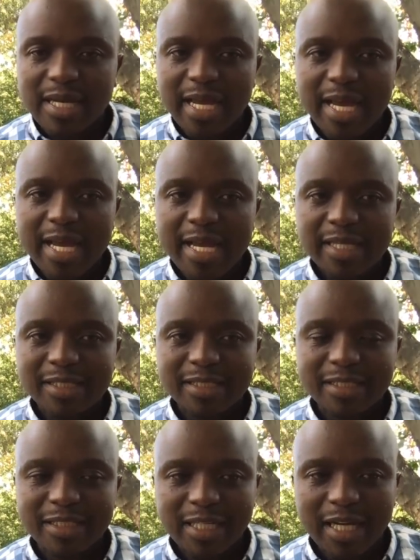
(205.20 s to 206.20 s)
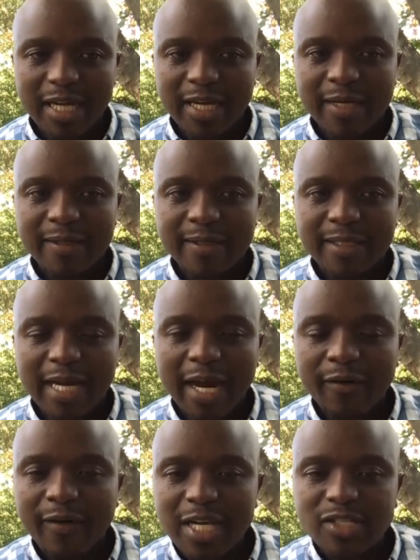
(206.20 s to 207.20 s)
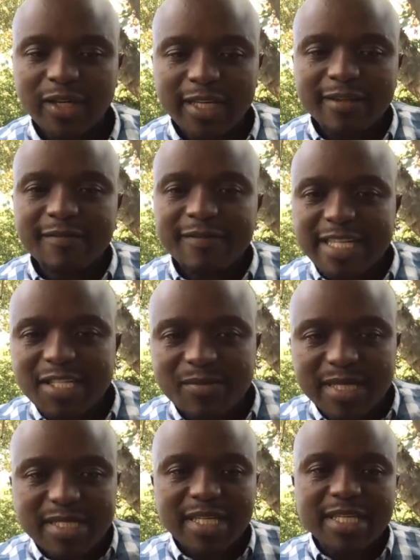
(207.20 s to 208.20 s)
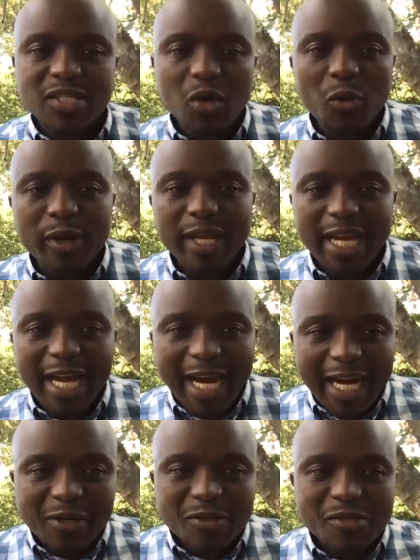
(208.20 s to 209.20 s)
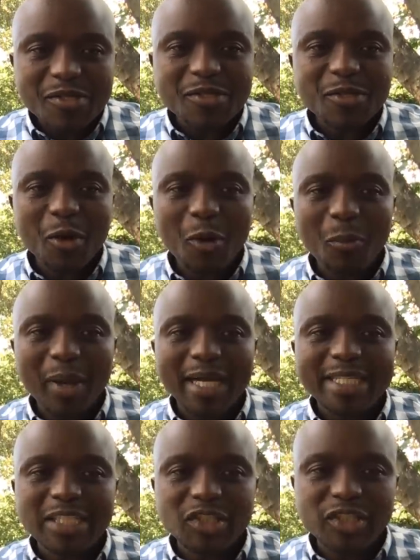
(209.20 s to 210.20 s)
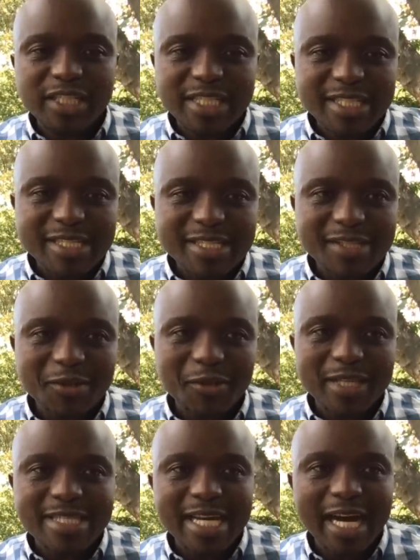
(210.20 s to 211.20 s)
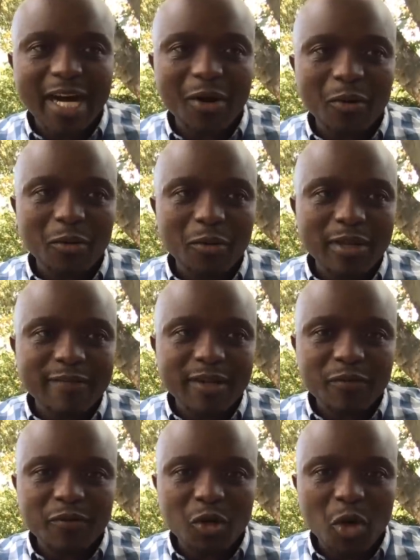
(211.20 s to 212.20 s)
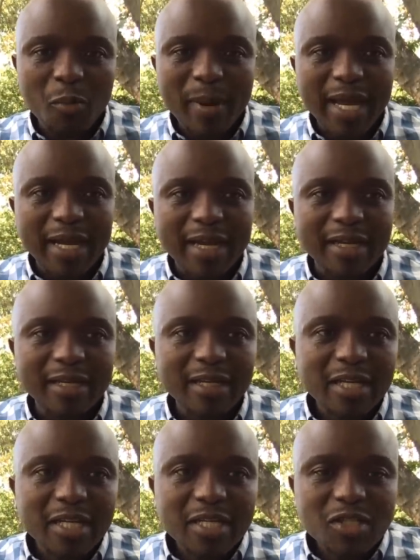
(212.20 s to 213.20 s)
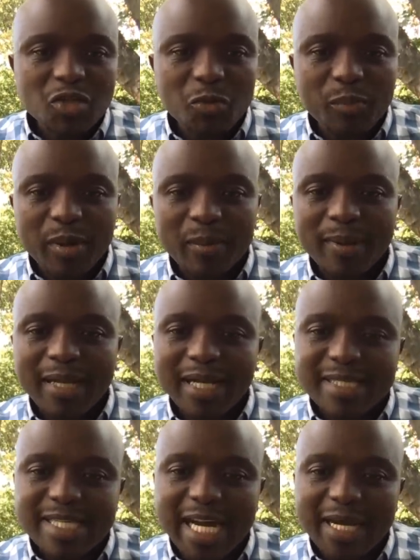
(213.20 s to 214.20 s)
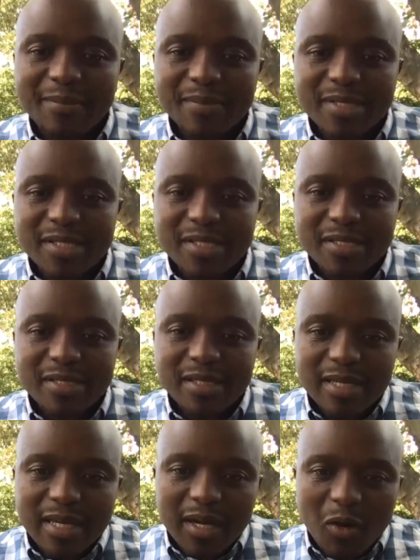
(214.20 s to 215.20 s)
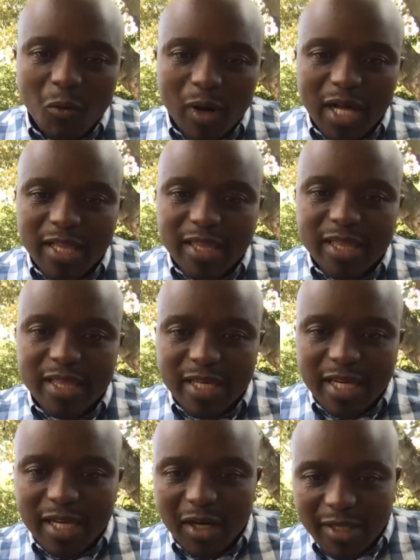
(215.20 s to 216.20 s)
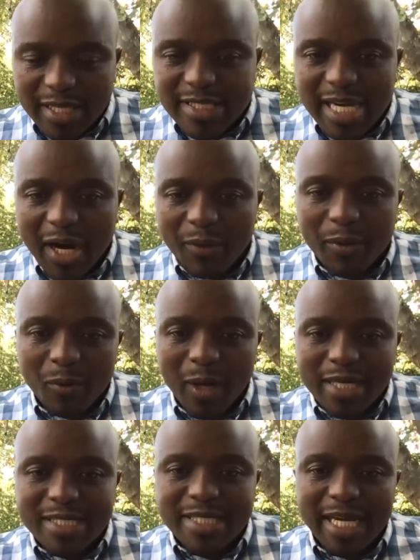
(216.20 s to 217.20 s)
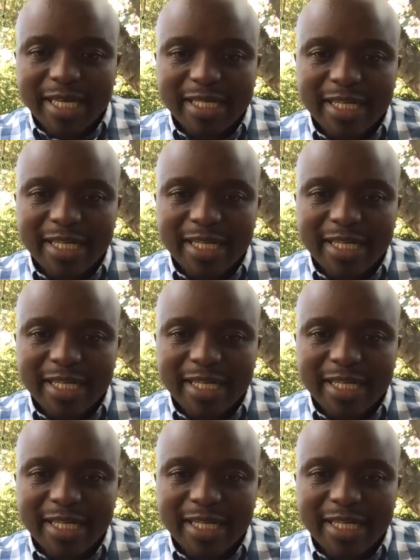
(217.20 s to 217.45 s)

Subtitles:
And agricultural investments, that is owning cows or planting trees. You know, that's how, even if you go back to biblical times, wealth, that's how it was done.